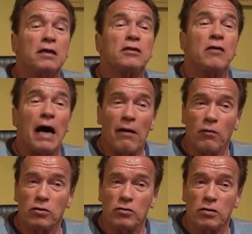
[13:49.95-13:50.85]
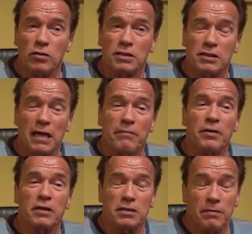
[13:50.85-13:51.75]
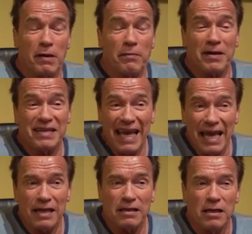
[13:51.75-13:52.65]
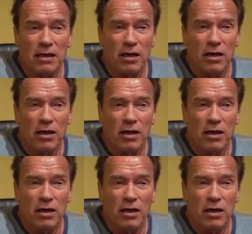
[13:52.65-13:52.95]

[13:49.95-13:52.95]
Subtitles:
So I want to do the same, because remember, in the end,